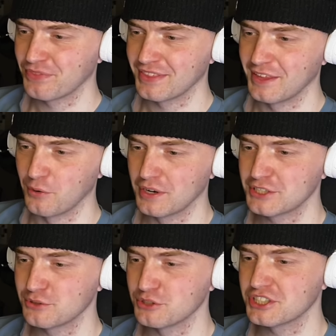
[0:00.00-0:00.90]
They wish
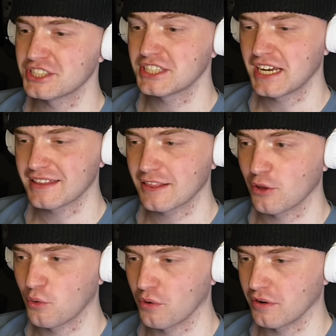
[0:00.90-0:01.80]
to
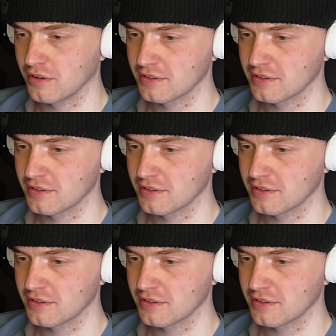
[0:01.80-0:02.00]
Shenlong.